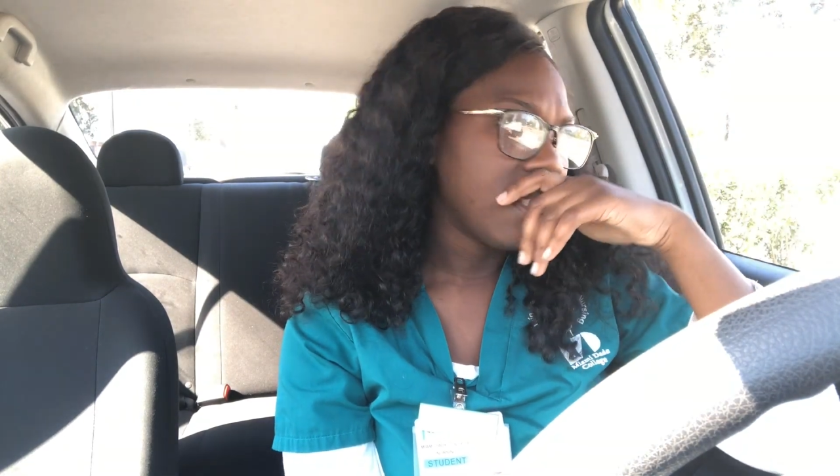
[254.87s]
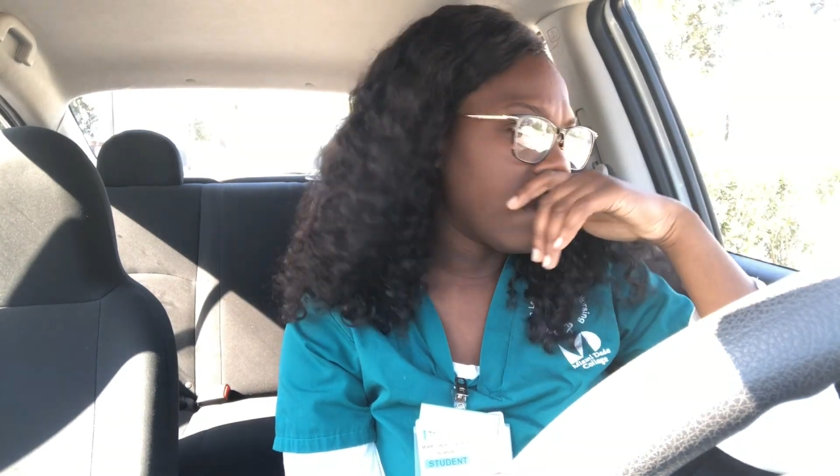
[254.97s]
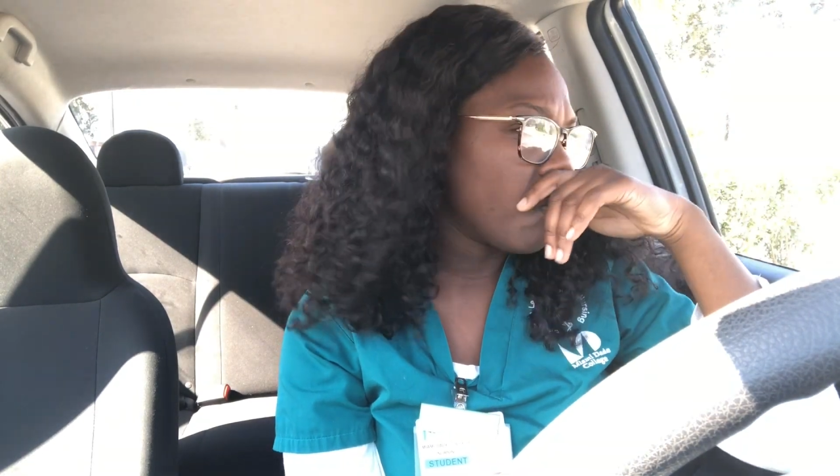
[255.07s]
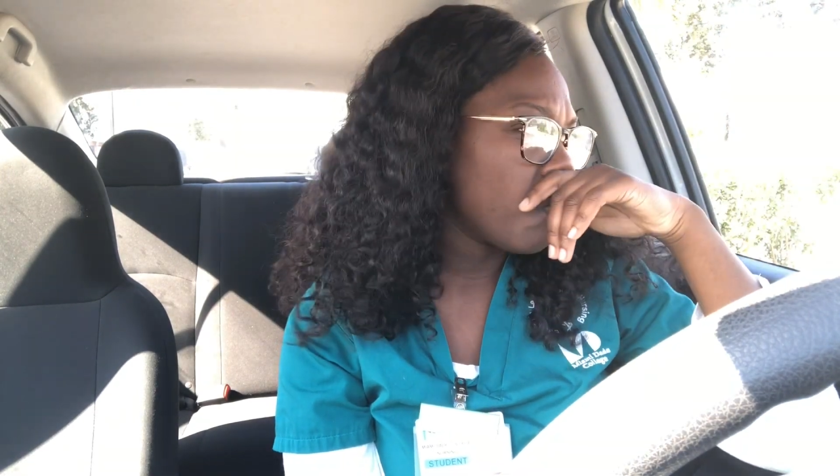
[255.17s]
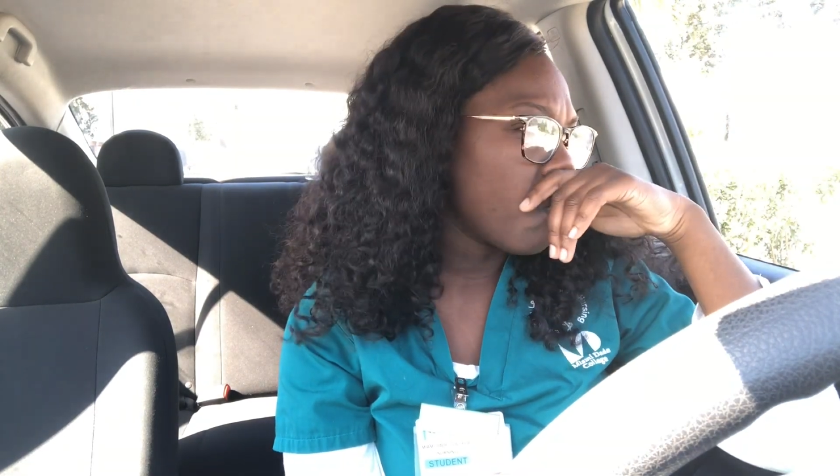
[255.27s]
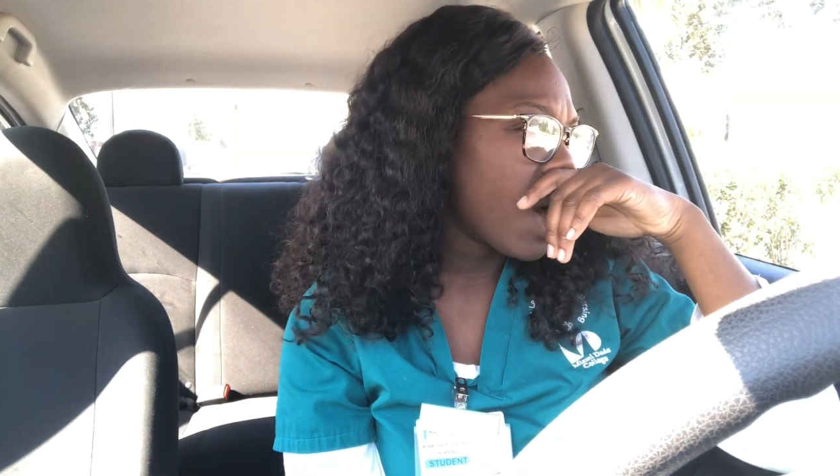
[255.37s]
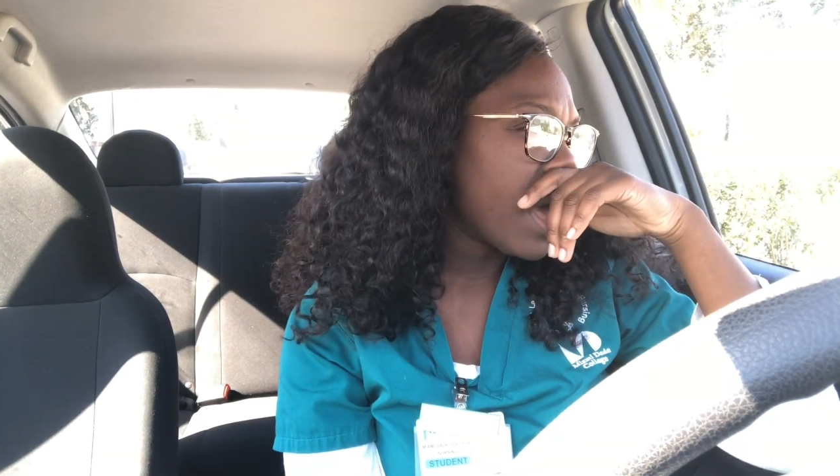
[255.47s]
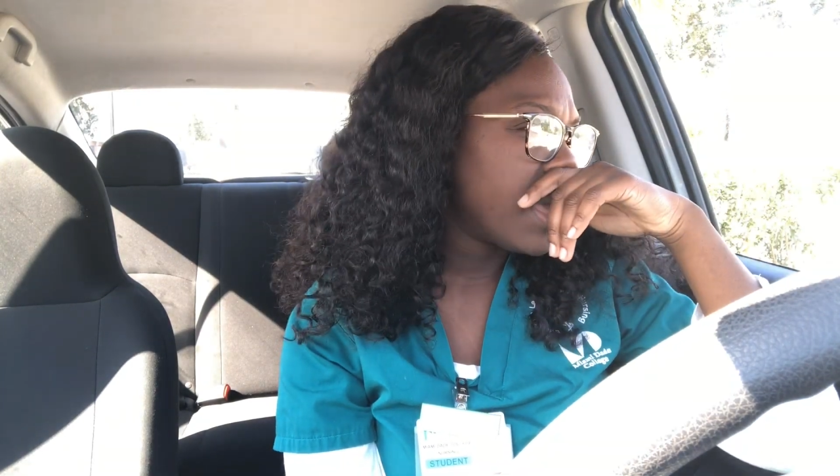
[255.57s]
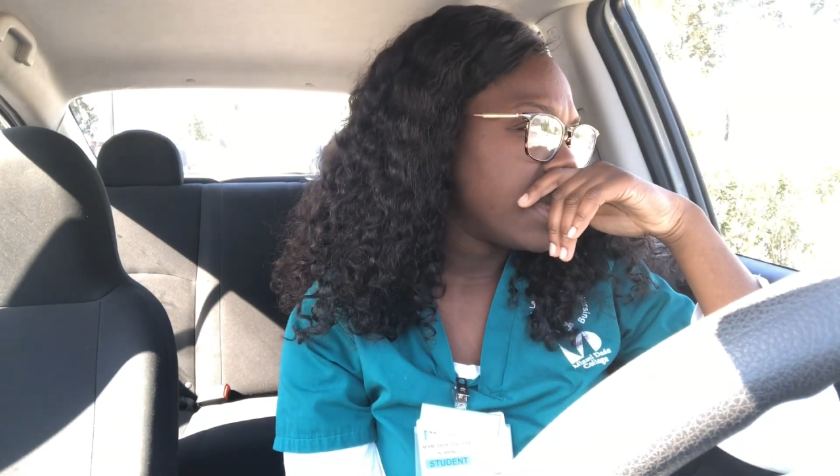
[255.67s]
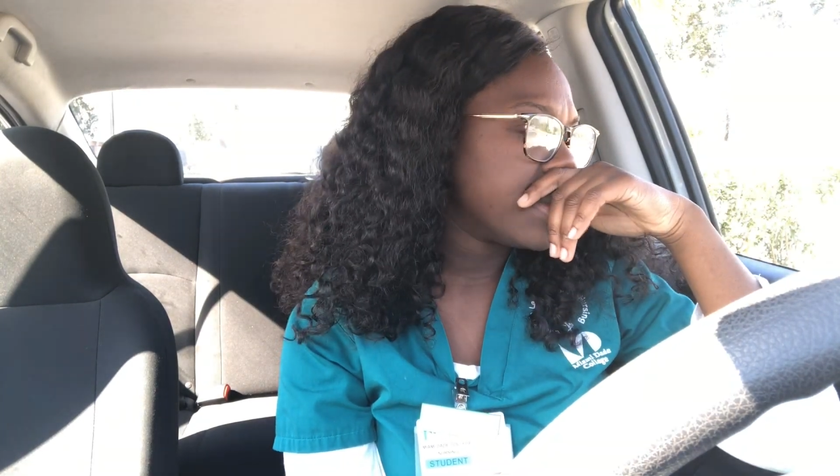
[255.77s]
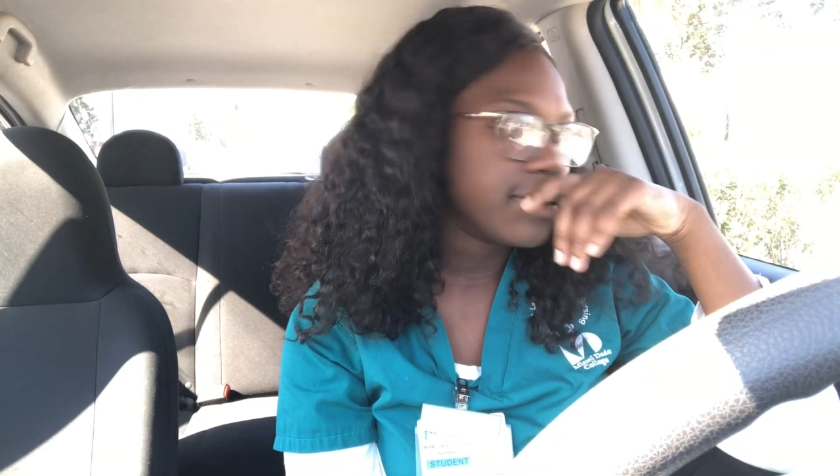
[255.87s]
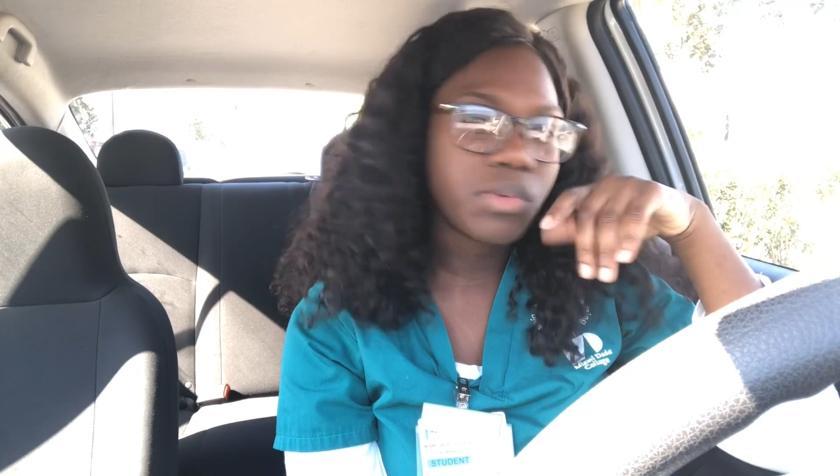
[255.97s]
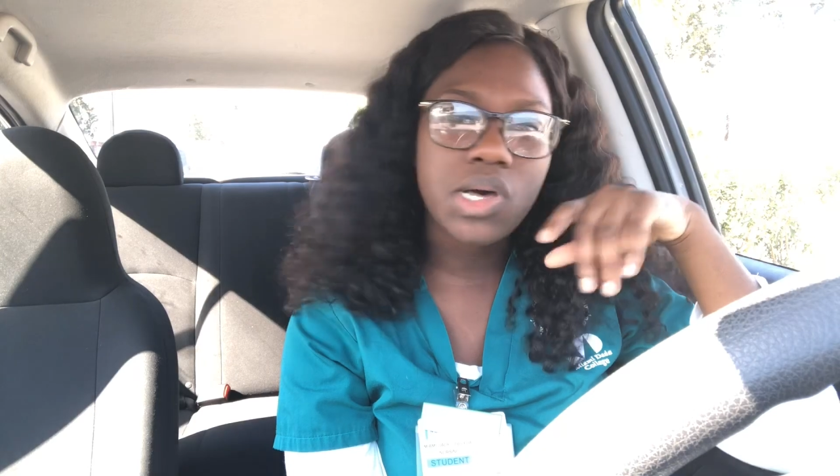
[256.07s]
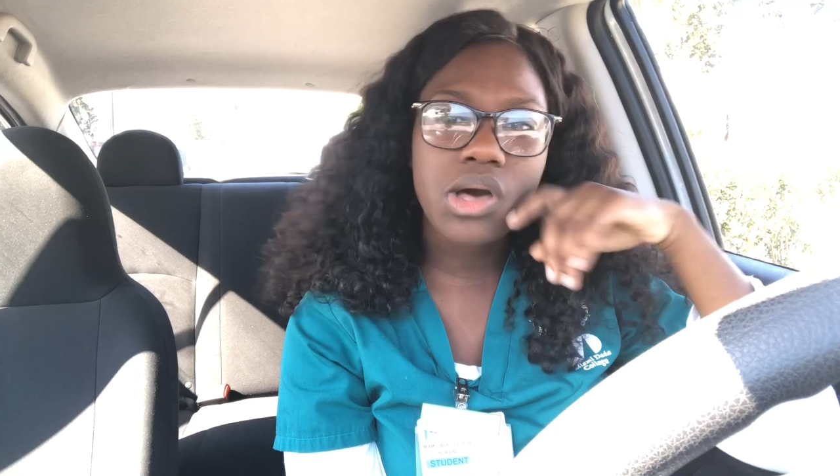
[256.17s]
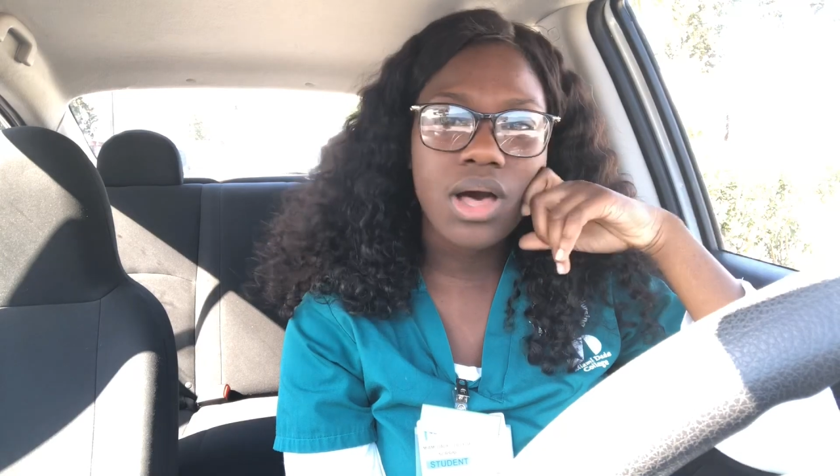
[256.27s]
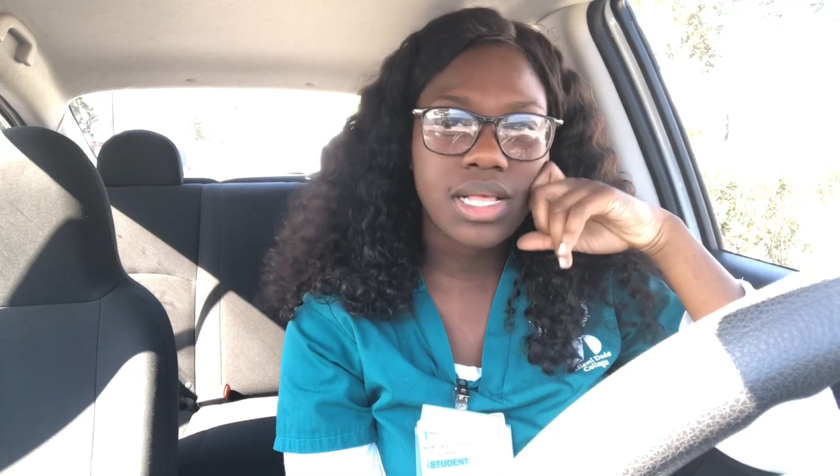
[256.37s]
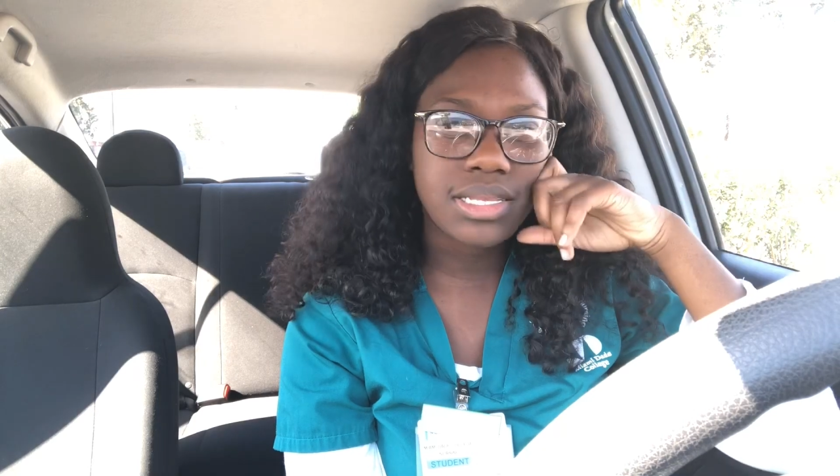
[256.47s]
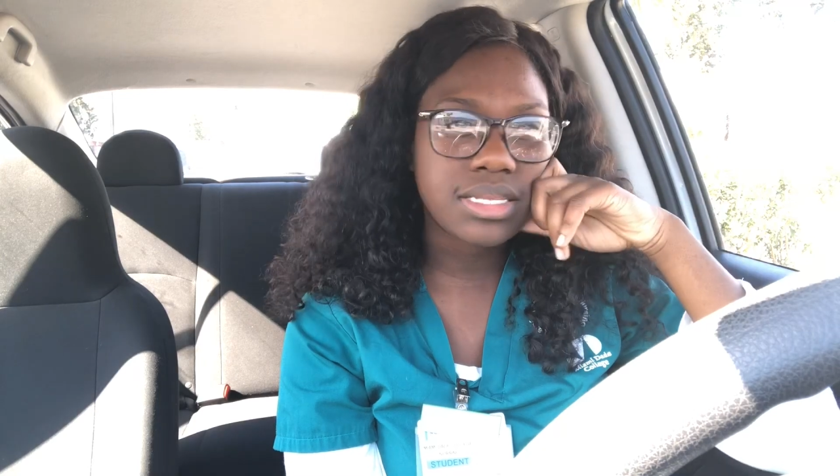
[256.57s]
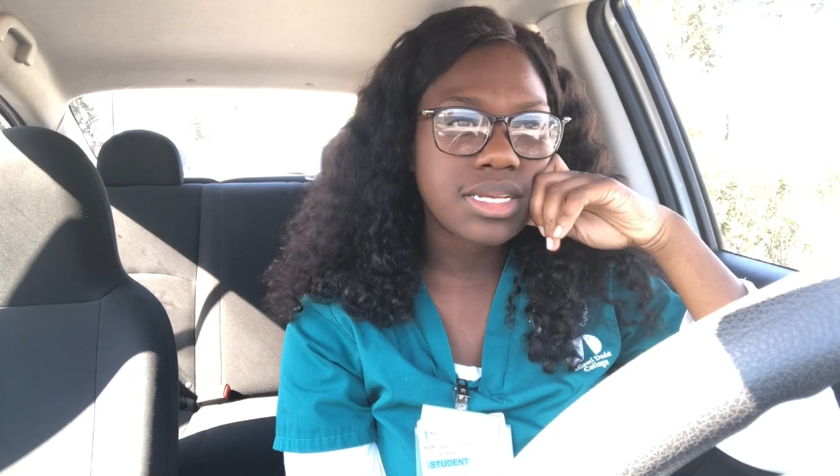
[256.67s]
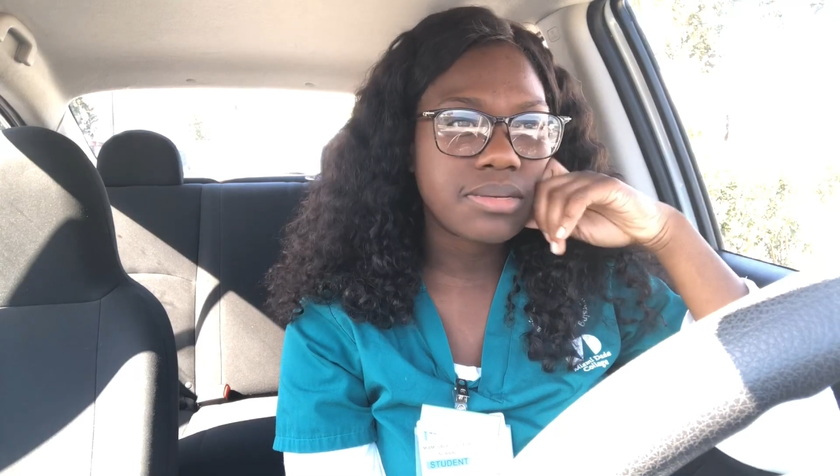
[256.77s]
like why what
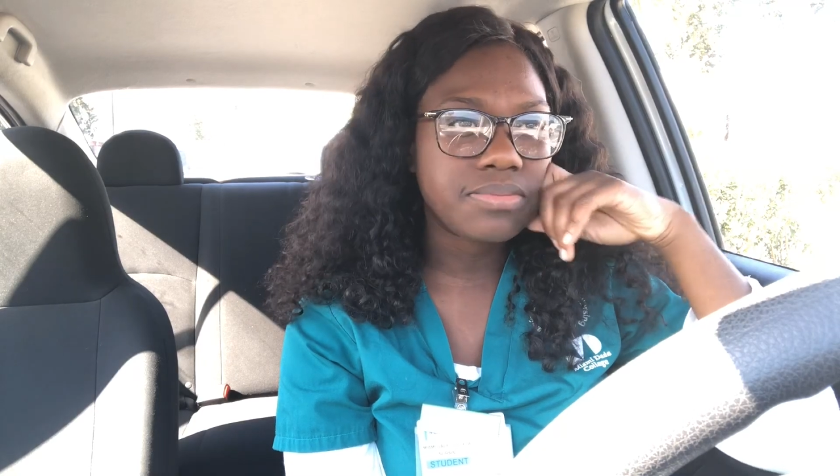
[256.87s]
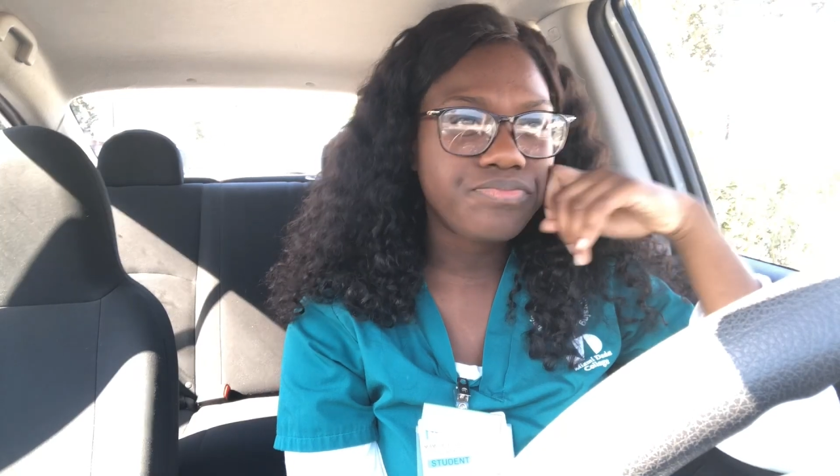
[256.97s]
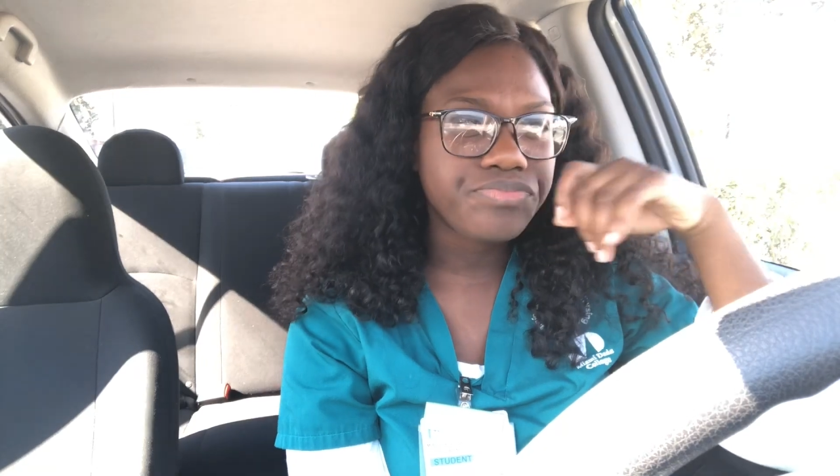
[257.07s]
causes it